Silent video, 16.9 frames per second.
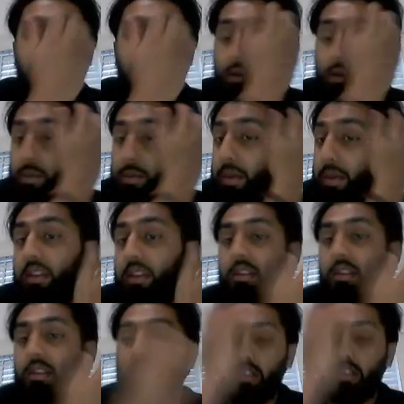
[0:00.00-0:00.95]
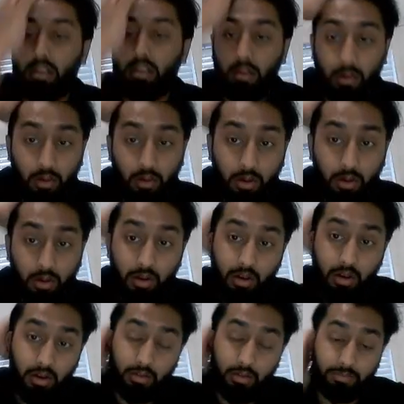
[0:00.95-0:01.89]
to penicillin
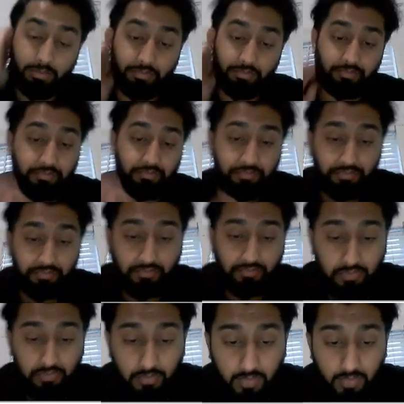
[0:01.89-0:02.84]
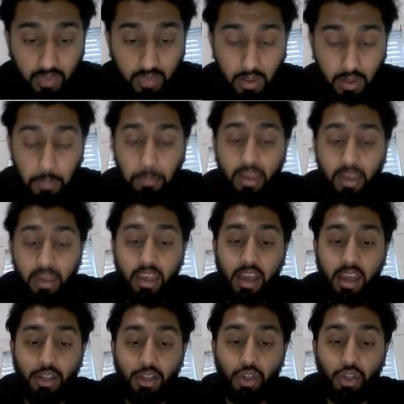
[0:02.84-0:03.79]
are
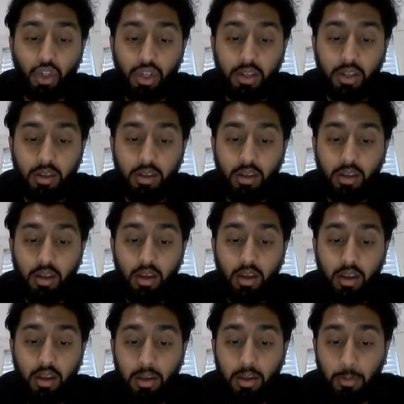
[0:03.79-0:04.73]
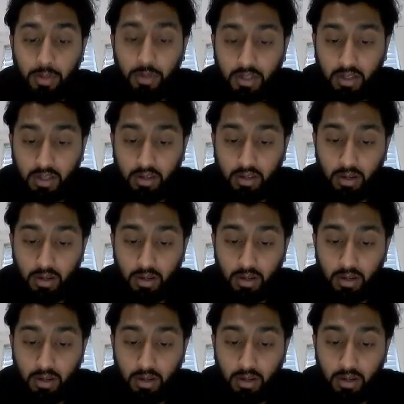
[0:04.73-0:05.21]
PNG, which is a